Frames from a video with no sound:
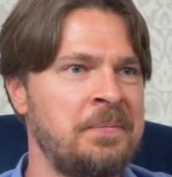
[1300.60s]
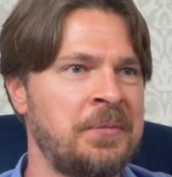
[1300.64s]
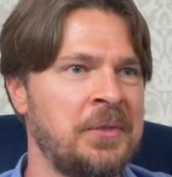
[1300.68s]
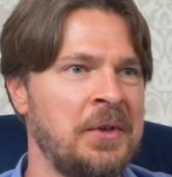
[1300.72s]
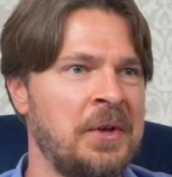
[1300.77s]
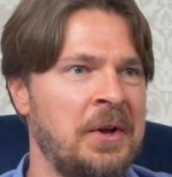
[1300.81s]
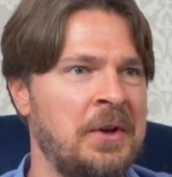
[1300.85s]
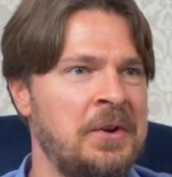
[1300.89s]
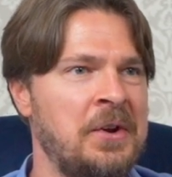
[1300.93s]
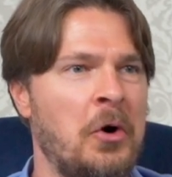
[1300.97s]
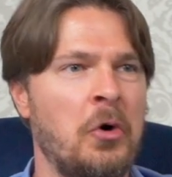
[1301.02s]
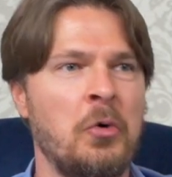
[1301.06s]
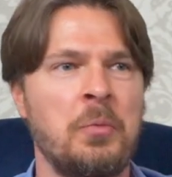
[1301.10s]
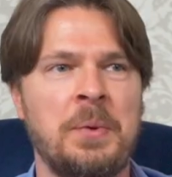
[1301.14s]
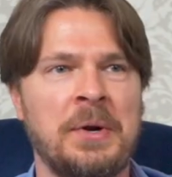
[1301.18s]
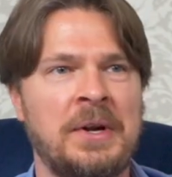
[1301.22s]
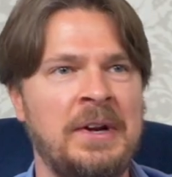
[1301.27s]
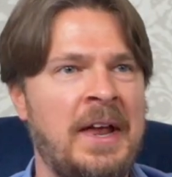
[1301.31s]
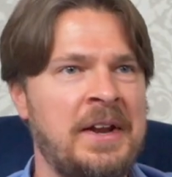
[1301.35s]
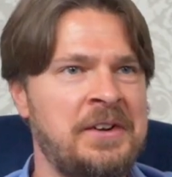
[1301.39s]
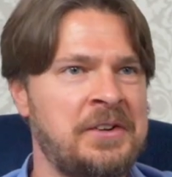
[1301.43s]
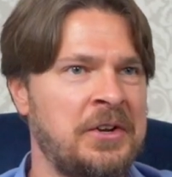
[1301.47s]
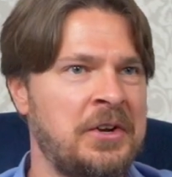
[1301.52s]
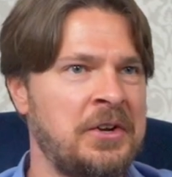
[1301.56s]
an open
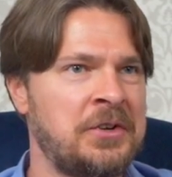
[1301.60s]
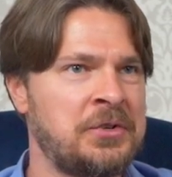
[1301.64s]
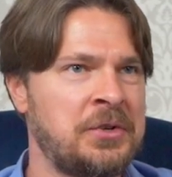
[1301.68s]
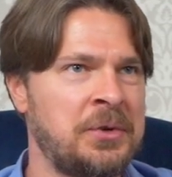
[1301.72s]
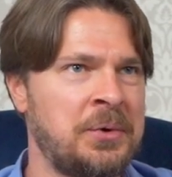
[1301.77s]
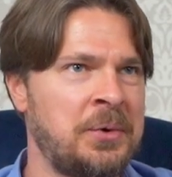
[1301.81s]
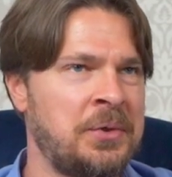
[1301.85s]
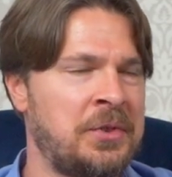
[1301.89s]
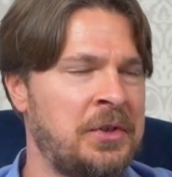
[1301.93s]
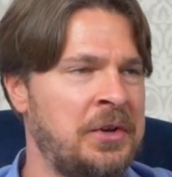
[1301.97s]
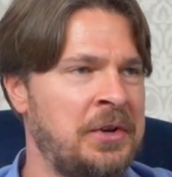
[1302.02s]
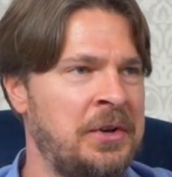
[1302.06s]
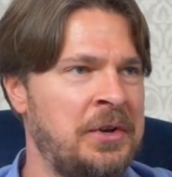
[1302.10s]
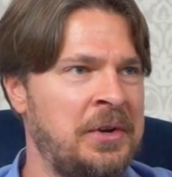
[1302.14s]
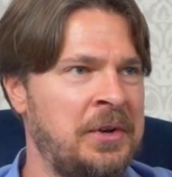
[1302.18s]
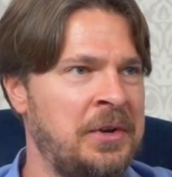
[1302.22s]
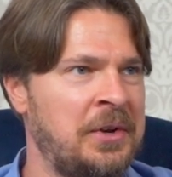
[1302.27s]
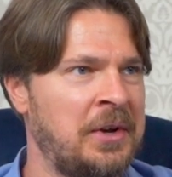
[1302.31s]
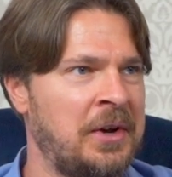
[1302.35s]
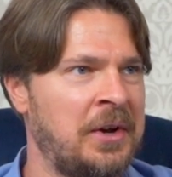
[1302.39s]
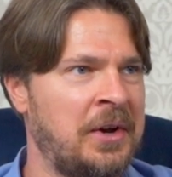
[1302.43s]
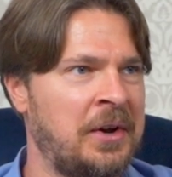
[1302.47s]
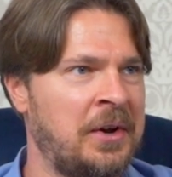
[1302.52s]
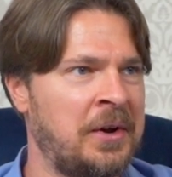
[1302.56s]
letter to
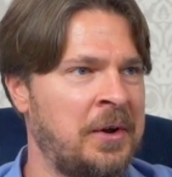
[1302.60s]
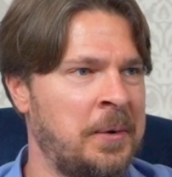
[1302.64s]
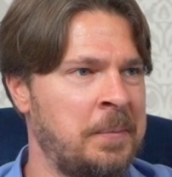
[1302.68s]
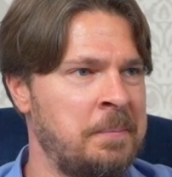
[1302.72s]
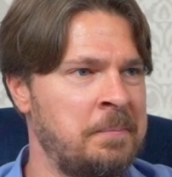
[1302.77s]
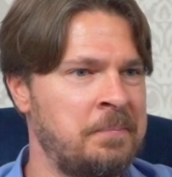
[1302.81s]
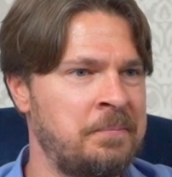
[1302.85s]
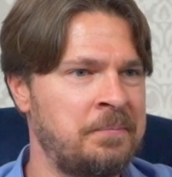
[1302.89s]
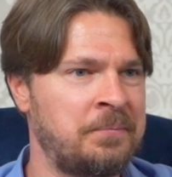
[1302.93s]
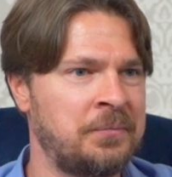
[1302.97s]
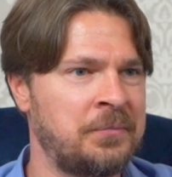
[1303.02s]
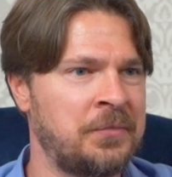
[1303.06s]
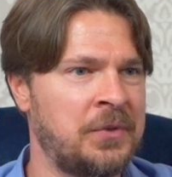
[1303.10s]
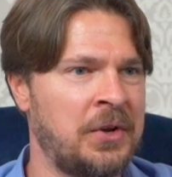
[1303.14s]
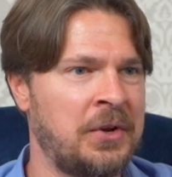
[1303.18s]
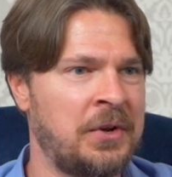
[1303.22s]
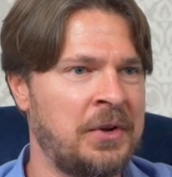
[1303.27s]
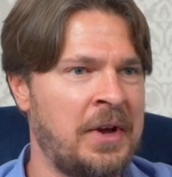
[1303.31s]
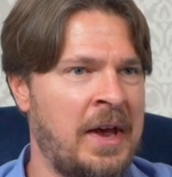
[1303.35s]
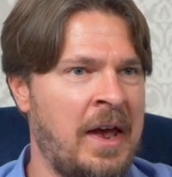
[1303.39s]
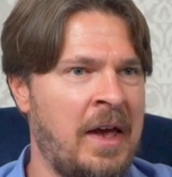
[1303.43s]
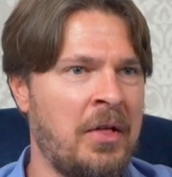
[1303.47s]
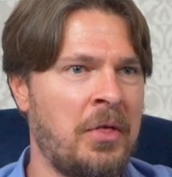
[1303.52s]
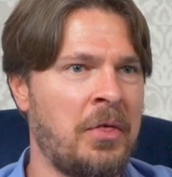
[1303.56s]

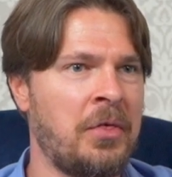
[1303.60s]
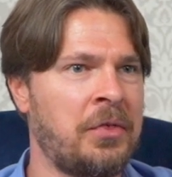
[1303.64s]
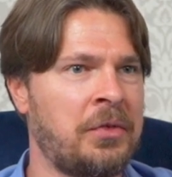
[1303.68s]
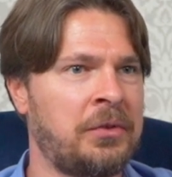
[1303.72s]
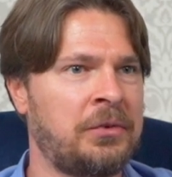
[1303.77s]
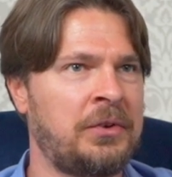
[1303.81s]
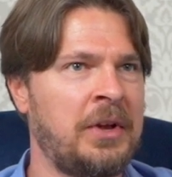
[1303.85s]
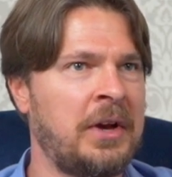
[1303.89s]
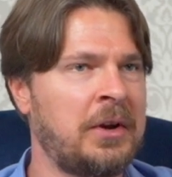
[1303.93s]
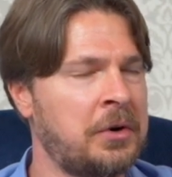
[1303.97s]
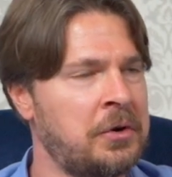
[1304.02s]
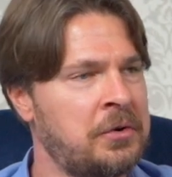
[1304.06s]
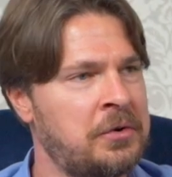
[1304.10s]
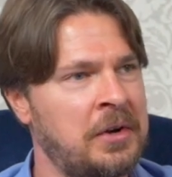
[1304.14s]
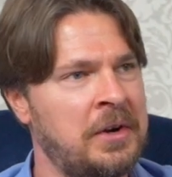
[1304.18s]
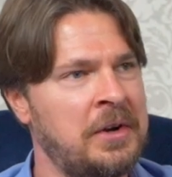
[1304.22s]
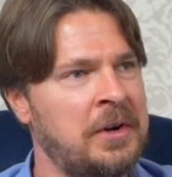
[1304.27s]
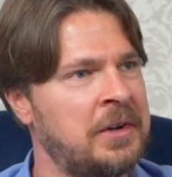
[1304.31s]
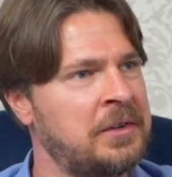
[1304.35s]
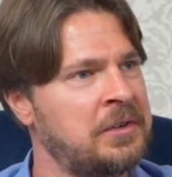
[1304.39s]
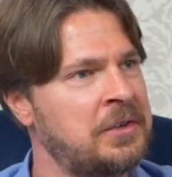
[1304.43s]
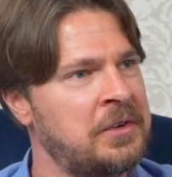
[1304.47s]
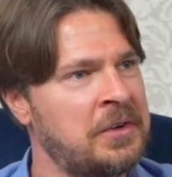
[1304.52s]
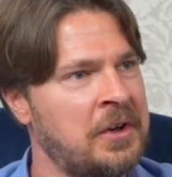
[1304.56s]
the health secretary
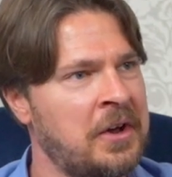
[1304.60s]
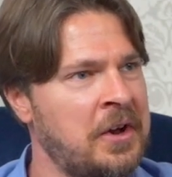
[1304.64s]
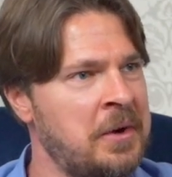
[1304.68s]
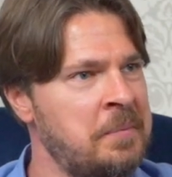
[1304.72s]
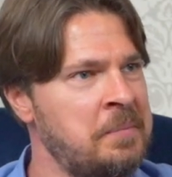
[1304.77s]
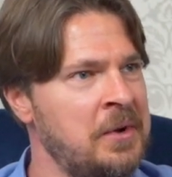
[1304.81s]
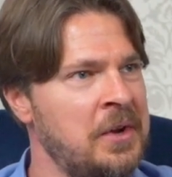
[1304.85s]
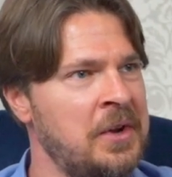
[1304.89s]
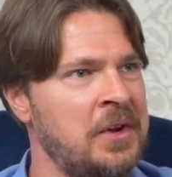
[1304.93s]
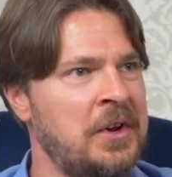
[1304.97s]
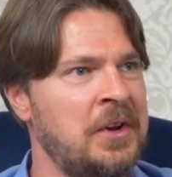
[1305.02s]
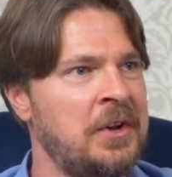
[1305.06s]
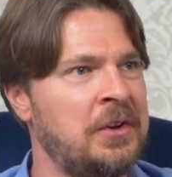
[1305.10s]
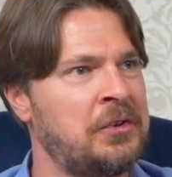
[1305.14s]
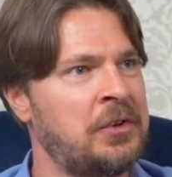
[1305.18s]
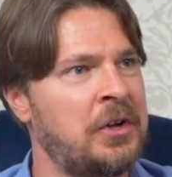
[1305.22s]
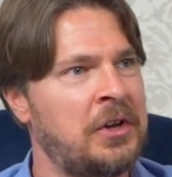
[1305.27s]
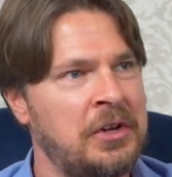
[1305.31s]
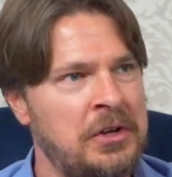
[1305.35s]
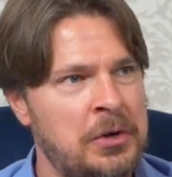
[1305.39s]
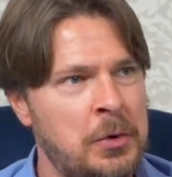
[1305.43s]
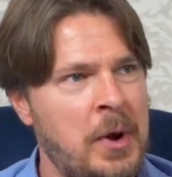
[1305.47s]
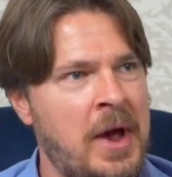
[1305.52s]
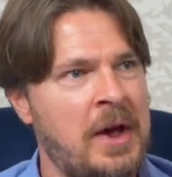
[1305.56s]
at the time
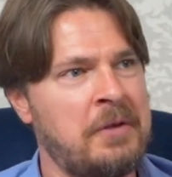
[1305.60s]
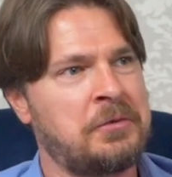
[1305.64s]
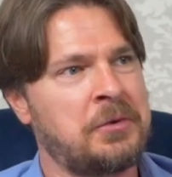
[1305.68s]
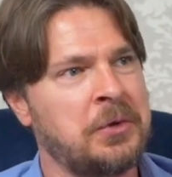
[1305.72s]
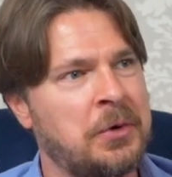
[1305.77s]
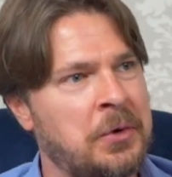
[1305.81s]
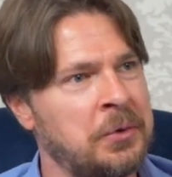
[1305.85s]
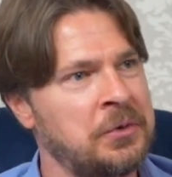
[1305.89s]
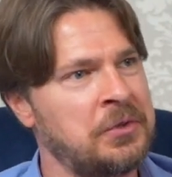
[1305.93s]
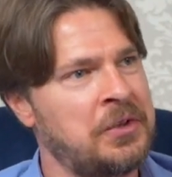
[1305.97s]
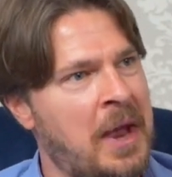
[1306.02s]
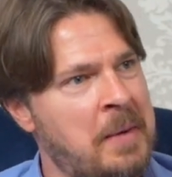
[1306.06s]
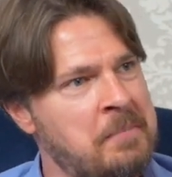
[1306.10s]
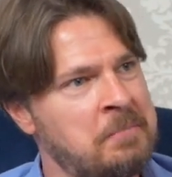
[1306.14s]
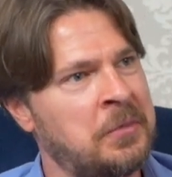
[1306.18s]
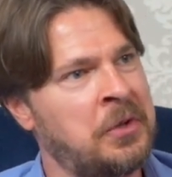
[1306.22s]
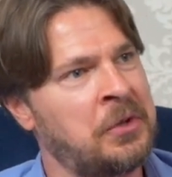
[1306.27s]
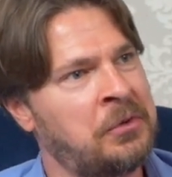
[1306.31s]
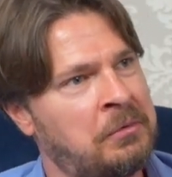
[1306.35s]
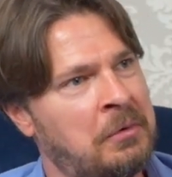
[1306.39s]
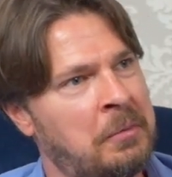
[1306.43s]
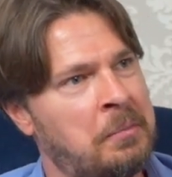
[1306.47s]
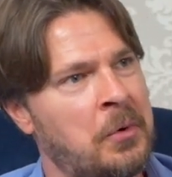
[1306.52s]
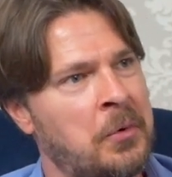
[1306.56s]
saying, you have to condemn
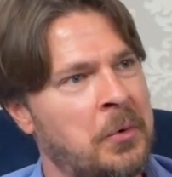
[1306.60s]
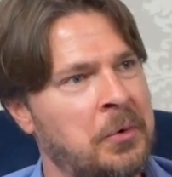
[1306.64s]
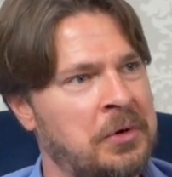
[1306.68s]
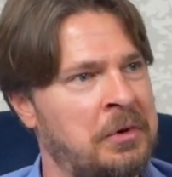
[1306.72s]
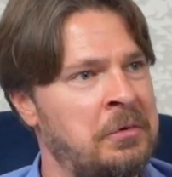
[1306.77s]
this report.